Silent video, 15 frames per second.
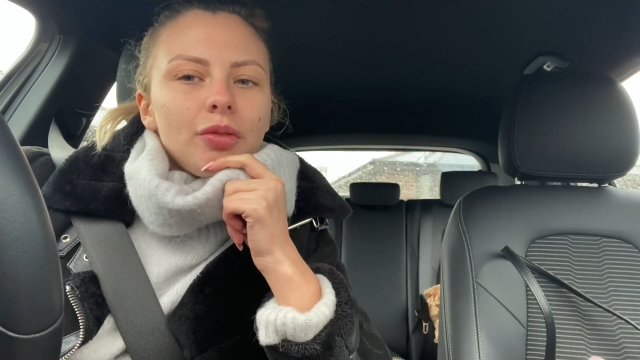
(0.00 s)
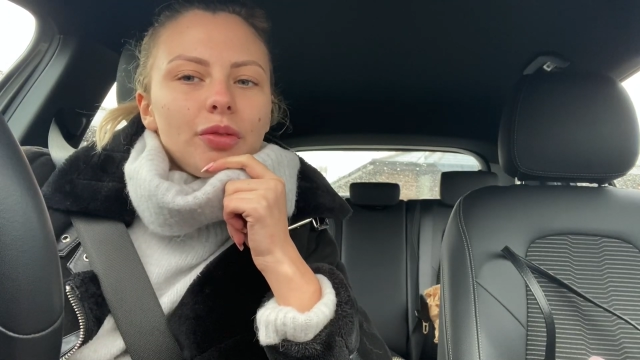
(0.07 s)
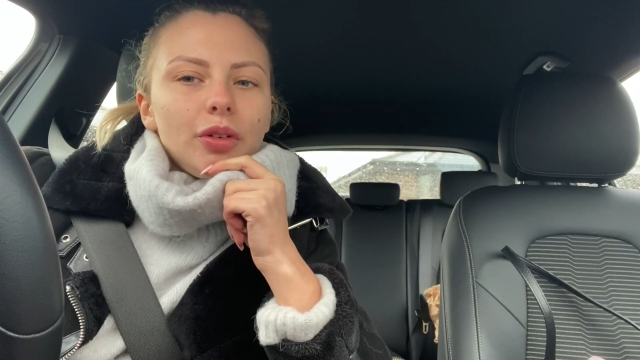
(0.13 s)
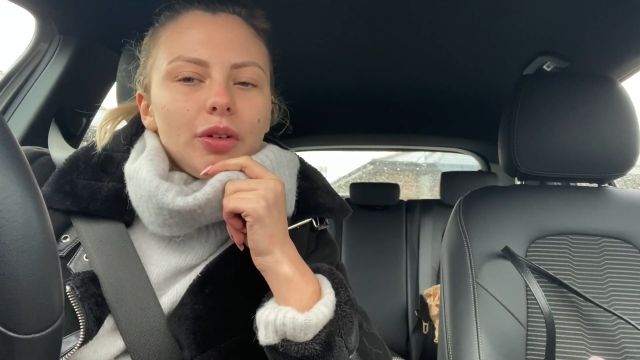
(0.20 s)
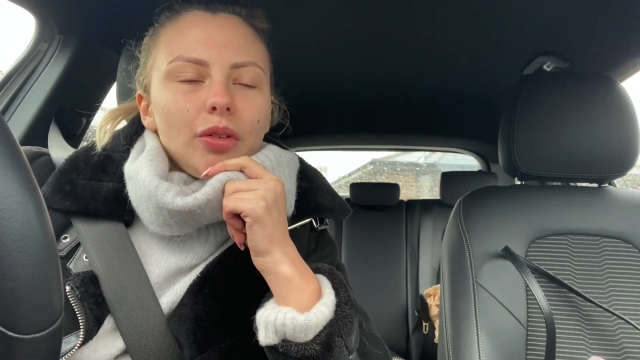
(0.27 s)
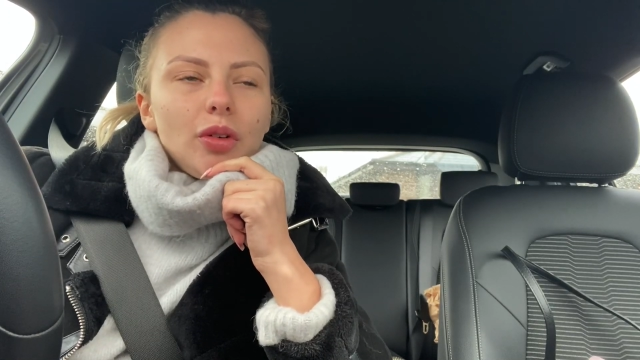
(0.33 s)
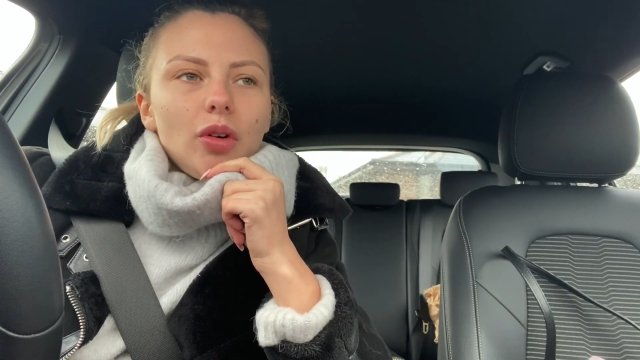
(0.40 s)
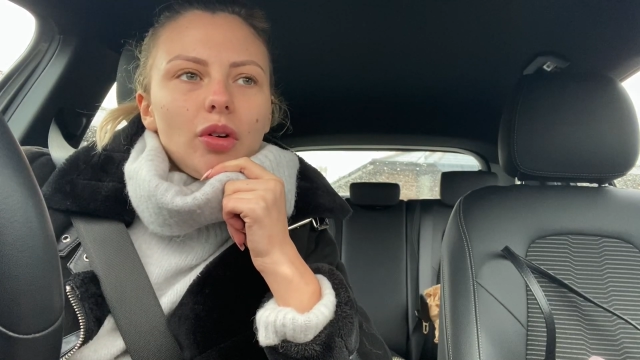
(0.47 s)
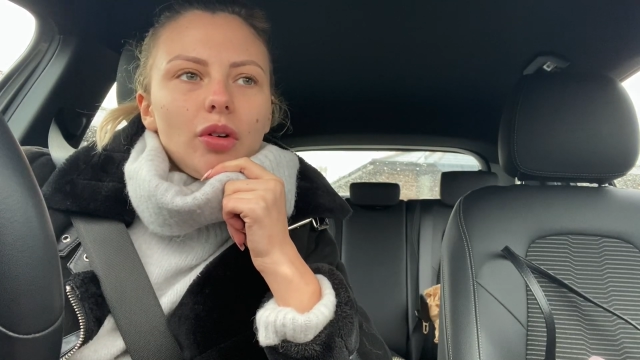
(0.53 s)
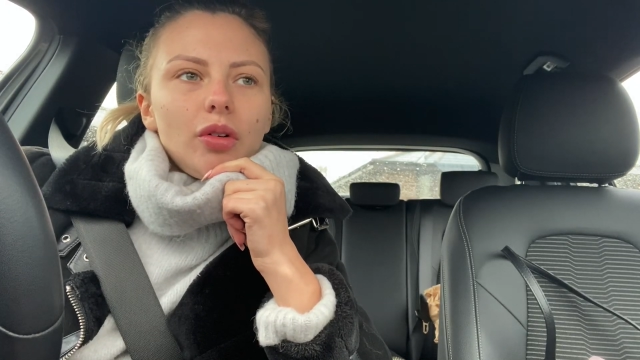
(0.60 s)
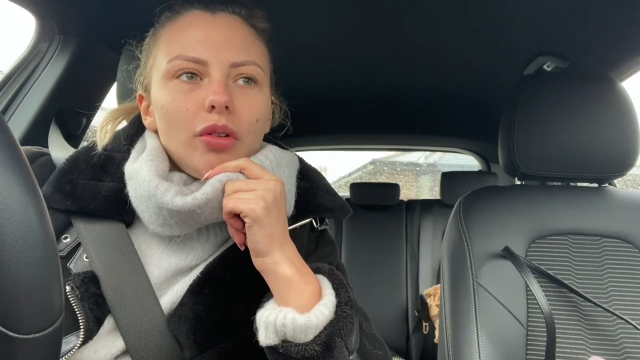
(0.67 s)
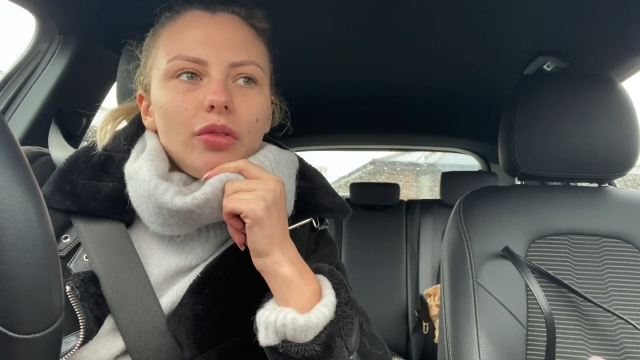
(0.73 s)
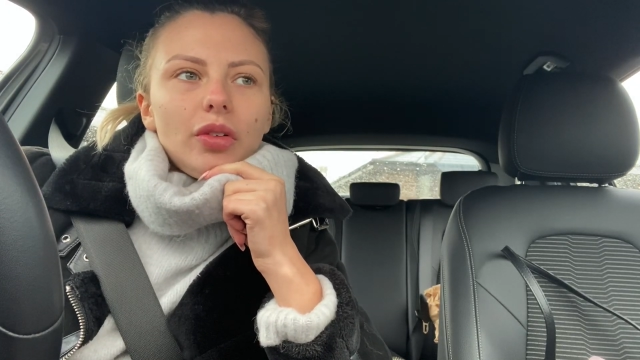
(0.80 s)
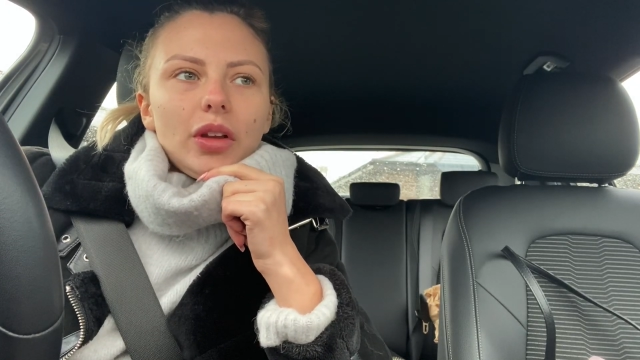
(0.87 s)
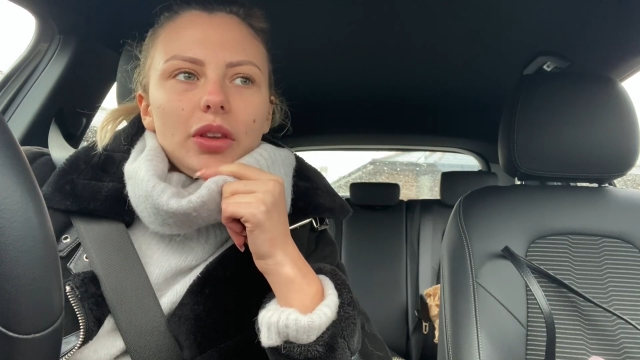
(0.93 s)
for not
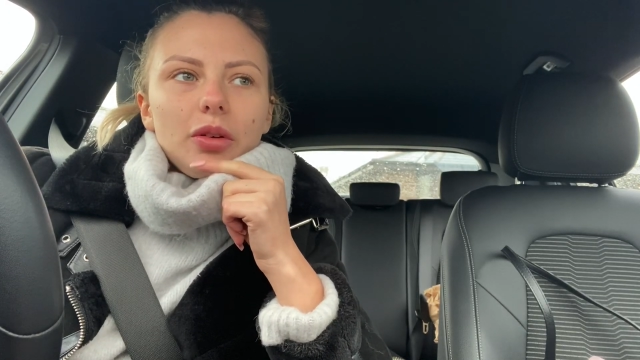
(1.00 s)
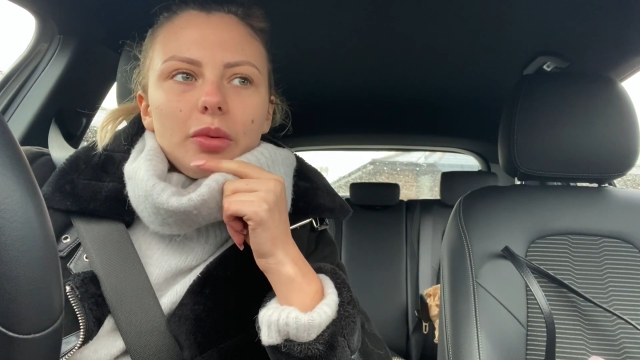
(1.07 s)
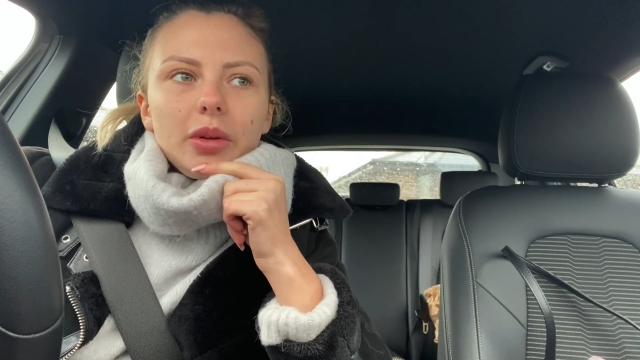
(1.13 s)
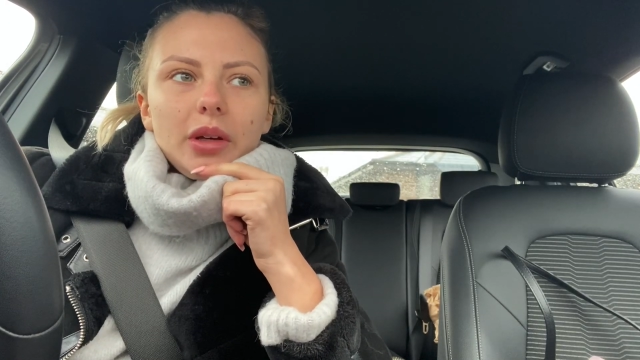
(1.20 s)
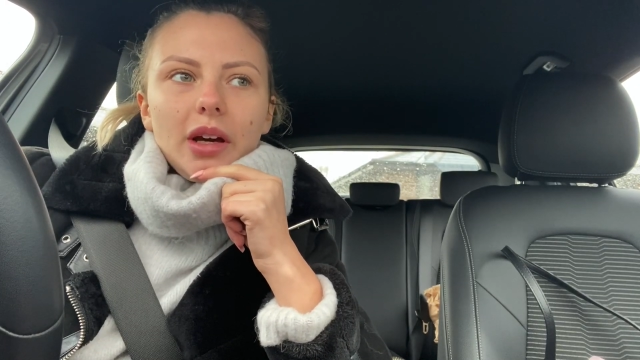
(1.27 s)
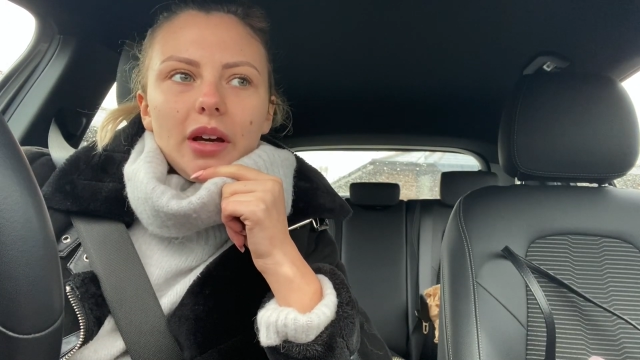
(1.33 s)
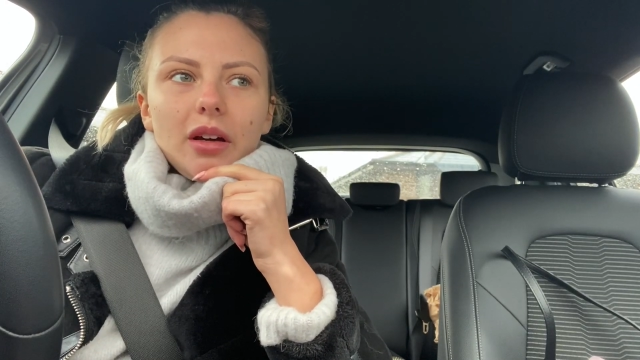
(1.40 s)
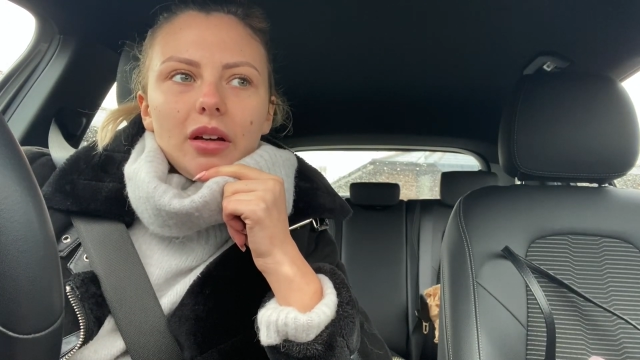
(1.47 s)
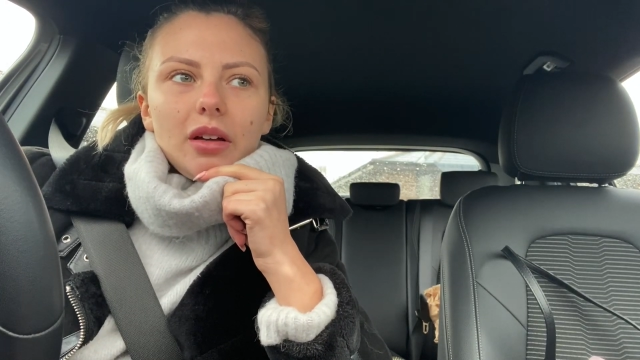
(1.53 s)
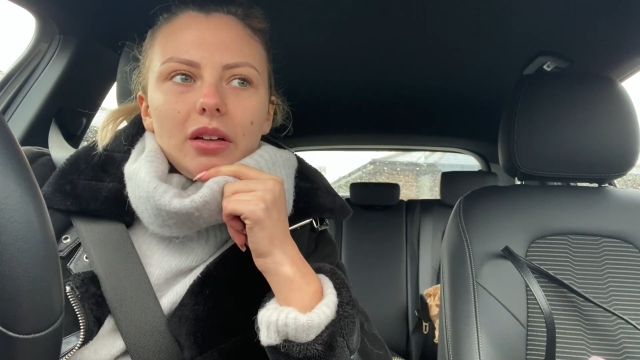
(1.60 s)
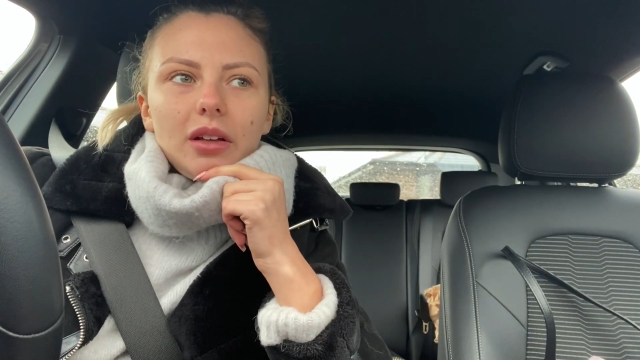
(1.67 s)
videoing it.